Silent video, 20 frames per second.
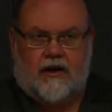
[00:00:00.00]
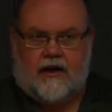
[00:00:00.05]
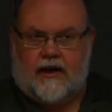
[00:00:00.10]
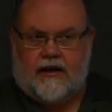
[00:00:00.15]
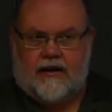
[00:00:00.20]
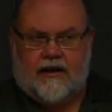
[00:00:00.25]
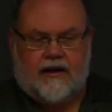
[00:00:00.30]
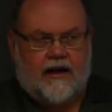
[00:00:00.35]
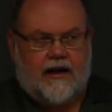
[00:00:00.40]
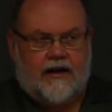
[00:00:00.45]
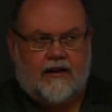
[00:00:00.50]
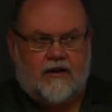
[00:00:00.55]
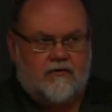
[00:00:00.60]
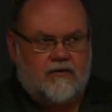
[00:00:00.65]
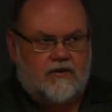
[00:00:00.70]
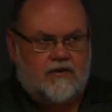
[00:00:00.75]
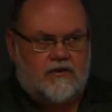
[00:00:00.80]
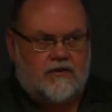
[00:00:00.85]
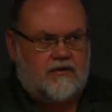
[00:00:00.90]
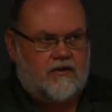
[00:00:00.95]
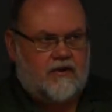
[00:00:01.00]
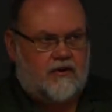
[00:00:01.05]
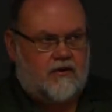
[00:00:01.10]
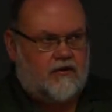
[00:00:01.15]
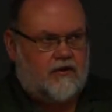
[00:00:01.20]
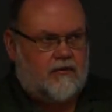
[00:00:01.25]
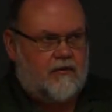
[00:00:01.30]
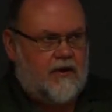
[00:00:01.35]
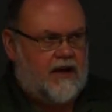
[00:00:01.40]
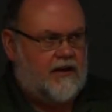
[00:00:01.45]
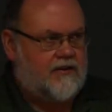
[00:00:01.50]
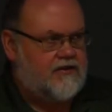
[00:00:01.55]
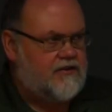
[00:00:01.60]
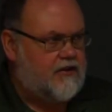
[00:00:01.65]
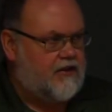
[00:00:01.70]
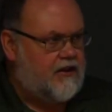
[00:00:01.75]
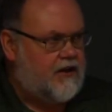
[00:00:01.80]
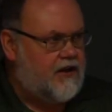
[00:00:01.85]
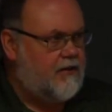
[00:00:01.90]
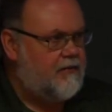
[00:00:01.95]
And the guy that was, the manager
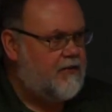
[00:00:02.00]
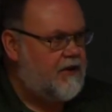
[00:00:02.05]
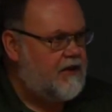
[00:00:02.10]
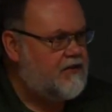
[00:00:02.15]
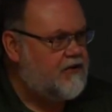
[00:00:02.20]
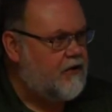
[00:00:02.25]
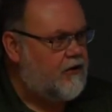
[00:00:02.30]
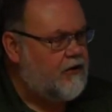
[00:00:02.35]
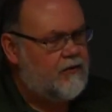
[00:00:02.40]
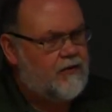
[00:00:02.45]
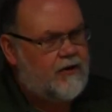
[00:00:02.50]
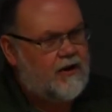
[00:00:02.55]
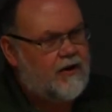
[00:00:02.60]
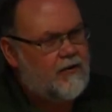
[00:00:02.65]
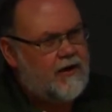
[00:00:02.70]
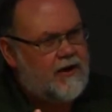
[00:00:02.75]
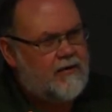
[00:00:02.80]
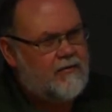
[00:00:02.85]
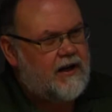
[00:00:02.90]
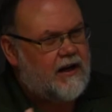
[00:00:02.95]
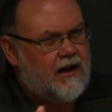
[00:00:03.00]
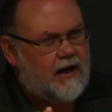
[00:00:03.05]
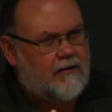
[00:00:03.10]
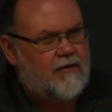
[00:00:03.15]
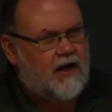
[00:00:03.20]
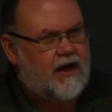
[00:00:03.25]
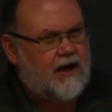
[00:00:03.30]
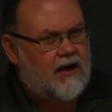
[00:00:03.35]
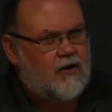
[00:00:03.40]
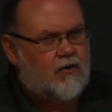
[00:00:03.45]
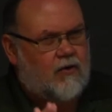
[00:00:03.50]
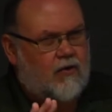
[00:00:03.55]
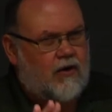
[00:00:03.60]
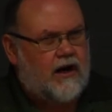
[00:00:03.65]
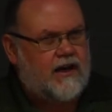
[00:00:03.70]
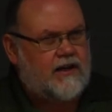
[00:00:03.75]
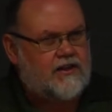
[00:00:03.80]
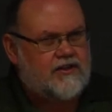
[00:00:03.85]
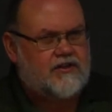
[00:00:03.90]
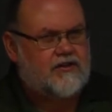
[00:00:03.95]
of the company is going, no, wait a minute, I'm not
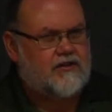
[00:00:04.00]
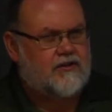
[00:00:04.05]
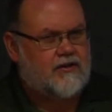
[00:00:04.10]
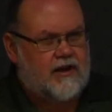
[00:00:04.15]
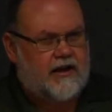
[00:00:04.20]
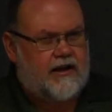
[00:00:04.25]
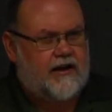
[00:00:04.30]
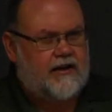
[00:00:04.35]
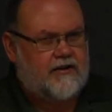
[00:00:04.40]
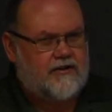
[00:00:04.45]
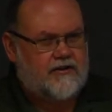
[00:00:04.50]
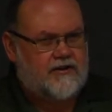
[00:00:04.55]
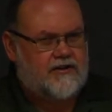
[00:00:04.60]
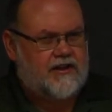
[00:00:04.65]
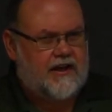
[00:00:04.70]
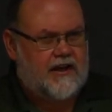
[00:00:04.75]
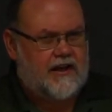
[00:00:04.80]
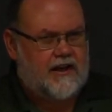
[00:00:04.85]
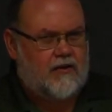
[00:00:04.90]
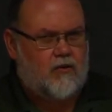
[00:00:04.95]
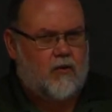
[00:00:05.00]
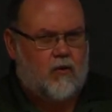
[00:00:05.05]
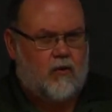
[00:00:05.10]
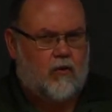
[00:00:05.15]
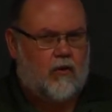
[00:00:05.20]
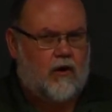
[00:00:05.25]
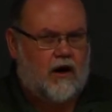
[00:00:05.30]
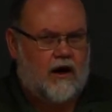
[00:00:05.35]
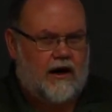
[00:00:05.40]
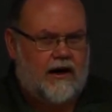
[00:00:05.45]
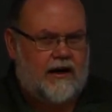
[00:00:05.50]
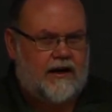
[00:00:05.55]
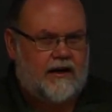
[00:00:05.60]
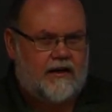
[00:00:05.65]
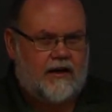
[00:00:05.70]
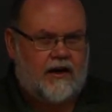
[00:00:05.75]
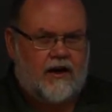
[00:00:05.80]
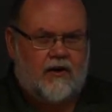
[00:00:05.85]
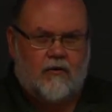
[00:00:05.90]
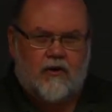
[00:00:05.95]
quite sure I understand
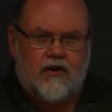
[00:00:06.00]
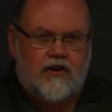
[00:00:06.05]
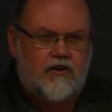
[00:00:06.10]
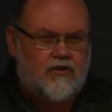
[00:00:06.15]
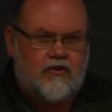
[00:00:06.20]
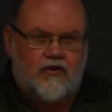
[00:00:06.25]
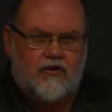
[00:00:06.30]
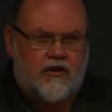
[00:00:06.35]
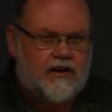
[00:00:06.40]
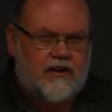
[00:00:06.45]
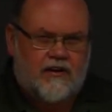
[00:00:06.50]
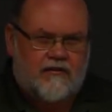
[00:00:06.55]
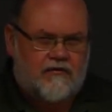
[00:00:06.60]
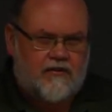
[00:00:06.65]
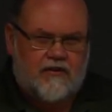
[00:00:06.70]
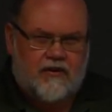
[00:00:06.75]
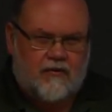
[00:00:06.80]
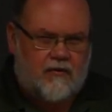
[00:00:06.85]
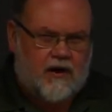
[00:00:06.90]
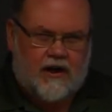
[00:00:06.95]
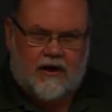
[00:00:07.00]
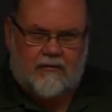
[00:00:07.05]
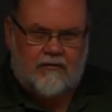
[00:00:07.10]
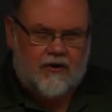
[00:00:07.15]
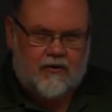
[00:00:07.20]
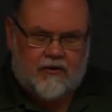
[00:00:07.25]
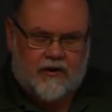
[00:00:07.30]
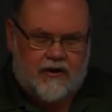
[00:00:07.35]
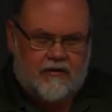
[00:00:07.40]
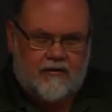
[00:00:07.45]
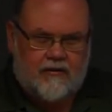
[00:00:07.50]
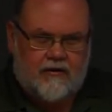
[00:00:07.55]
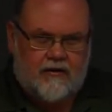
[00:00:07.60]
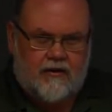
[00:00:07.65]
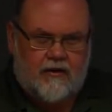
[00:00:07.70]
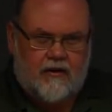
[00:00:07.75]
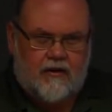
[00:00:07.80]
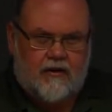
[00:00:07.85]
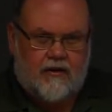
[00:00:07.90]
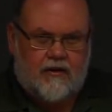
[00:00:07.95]
why. What are you doing different than what I'm doing?
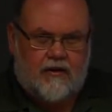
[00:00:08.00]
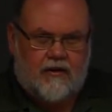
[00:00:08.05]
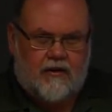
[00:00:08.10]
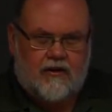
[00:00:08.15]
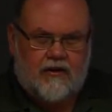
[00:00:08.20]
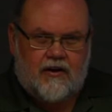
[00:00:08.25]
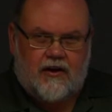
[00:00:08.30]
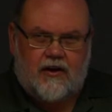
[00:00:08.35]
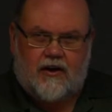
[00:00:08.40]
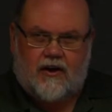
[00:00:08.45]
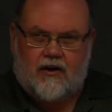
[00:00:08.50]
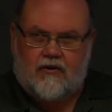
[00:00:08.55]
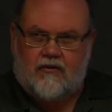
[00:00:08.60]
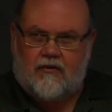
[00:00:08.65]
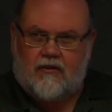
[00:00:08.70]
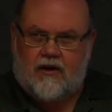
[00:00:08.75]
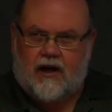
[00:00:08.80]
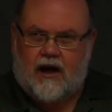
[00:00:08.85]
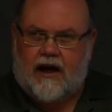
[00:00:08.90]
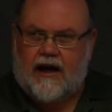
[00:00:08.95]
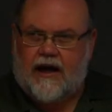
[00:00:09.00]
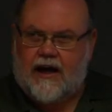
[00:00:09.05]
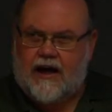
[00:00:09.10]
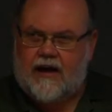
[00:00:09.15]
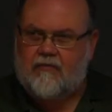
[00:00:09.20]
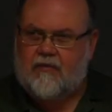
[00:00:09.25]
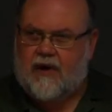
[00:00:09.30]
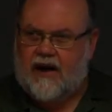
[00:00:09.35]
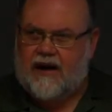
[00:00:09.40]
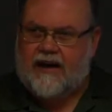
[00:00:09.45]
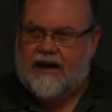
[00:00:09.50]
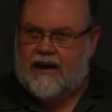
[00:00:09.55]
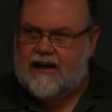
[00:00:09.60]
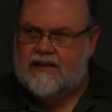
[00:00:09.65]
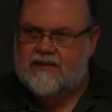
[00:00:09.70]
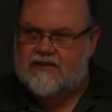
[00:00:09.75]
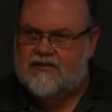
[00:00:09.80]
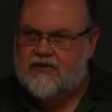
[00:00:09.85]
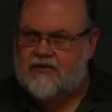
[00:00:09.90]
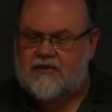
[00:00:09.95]
I have my
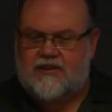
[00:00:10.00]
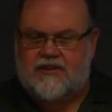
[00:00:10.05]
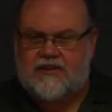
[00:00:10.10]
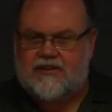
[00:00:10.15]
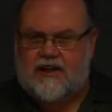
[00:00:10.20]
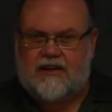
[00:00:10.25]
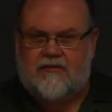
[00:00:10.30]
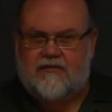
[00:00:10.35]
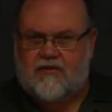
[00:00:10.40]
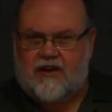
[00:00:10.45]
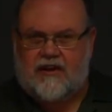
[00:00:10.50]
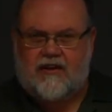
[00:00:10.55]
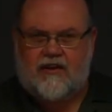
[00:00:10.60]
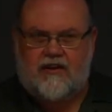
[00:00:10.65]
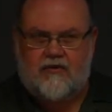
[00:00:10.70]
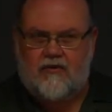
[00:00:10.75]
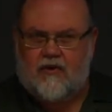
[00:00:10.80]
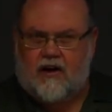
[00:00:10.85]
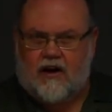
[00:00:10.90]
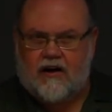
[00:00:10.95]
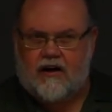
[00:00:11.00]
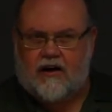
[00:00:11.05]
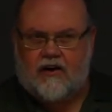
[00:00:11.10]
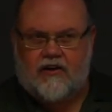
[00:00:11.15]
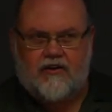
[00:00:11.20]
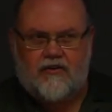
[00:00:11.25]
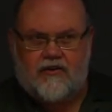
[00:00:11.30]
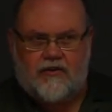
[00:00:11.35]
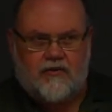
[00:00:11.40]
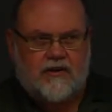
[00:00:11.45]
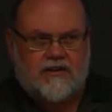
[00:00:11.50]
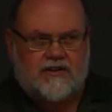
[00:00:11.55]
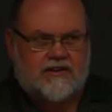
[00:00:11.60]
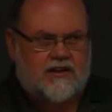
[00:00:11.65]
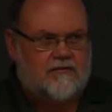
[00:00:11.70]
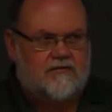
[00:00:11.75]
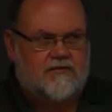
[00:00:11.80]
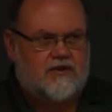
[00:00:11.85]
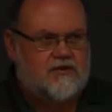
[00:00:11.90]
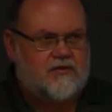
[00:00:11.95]
guys doing the same thing you are. Are you doing
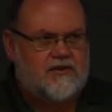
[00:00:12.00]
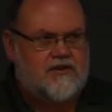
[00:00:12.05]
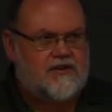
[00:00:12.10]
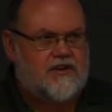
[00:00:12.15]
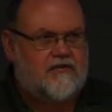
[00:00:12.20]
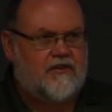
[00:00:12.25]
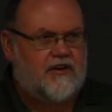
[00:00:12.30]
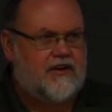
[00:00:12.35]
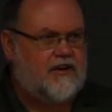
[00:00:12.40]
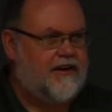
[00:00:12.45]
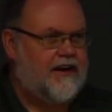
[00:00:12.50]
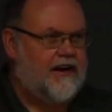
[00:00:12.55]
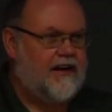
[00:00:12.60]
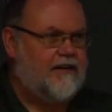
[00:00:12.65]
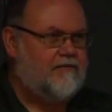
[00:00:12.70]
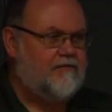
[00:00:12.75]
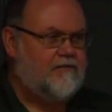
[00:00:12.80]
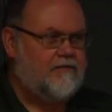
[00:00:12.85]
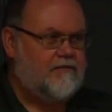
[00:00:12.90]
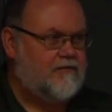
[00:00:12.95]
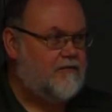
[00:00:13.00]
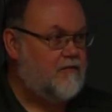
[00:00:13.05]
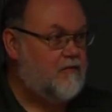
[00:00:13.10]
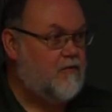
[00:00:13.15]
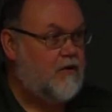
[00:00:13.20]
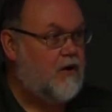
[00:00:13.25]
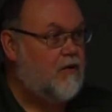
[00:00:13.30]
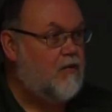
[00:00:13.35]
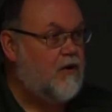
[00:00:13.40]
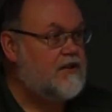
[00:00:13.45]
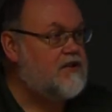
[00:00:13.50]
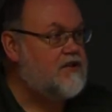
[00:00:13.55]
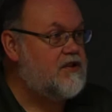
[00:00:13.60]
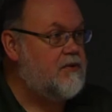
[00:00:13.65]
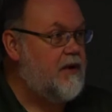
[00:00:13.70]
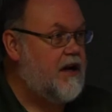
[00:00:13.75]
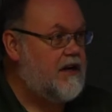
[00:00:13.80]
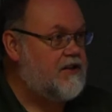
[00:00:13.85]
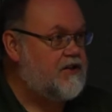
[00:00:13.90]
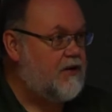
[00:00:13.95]
something specific? What's
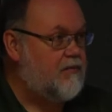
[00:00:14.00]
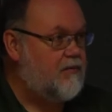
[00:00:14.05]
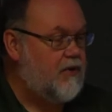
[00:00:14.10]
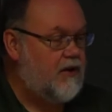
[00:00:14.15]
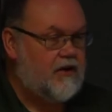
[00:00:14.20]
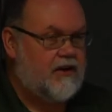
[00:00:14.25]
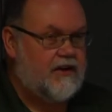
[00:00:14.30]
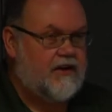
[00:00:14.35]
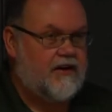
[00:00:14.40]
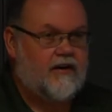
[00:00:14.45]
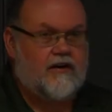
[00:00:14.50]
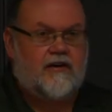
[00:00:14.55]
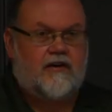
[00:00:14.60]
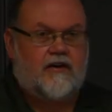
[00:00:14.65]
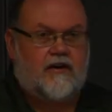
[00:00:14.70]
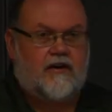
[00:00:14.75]
the magic bullet here?